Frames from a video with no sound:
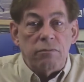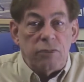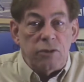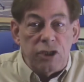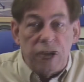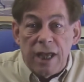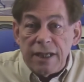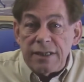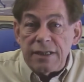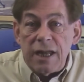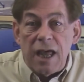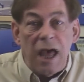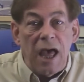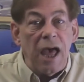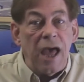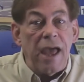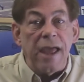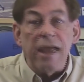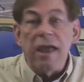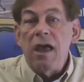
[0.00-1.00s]
chest
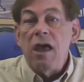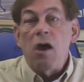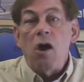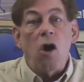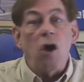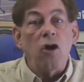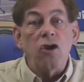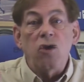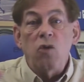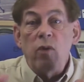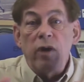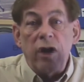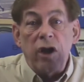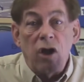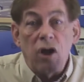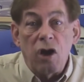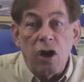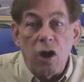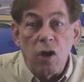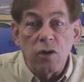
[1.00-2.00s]
high? Are you in a
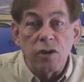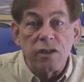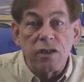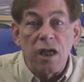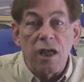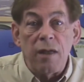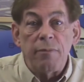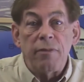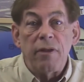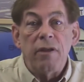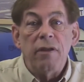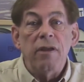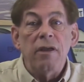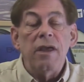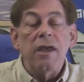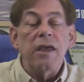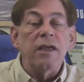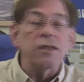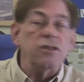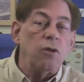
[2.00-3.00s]
close-up?
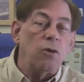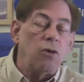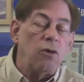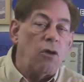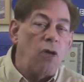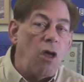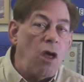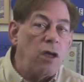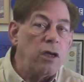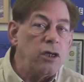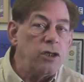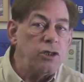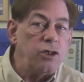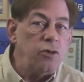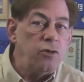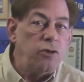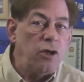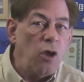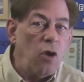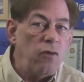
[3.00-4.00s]
So long as
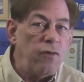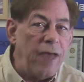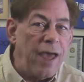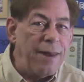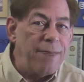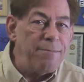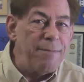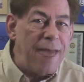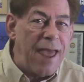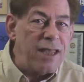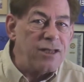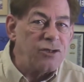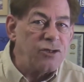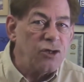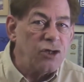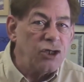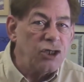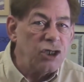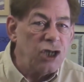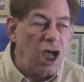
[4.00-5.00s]
you know that
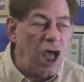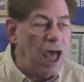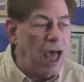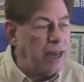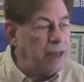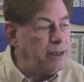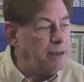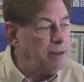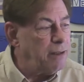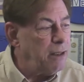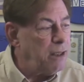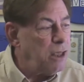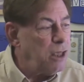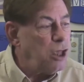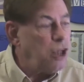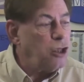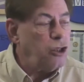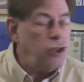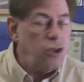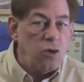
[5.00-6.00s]
master shot,
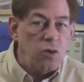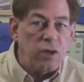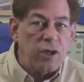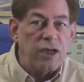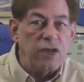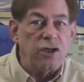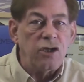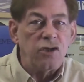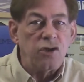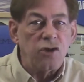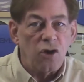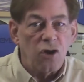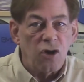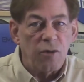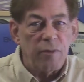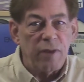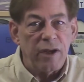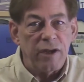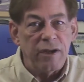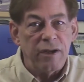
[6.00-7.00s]
you can
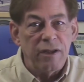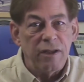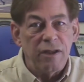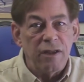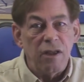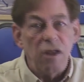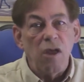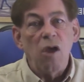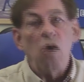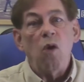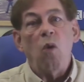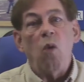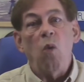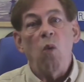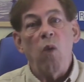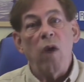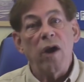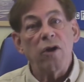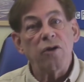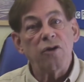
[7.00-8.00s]
determine
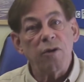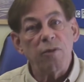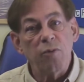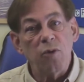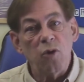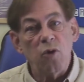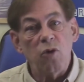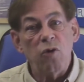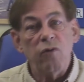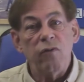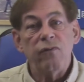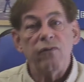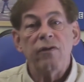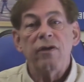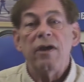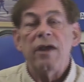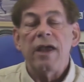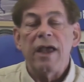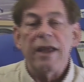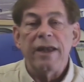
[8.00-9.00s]
where to move
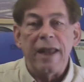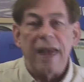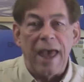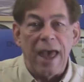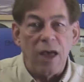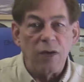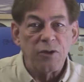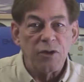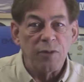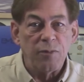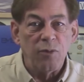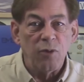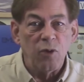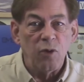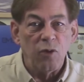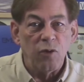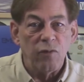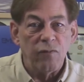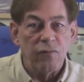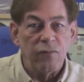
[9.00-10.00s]
and how to
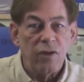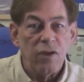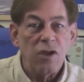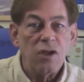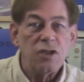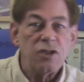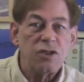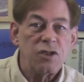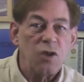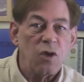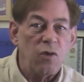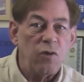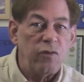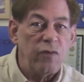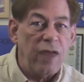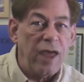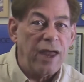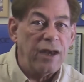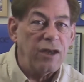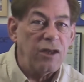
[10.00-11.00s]
move, so
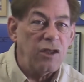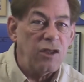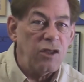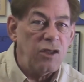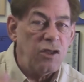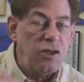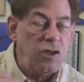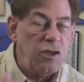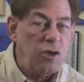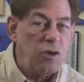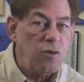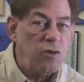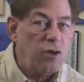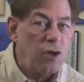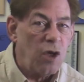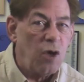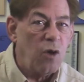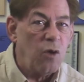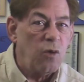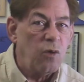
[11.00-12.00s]
that you
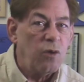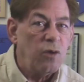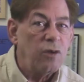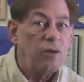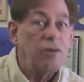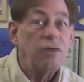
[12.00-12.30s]
know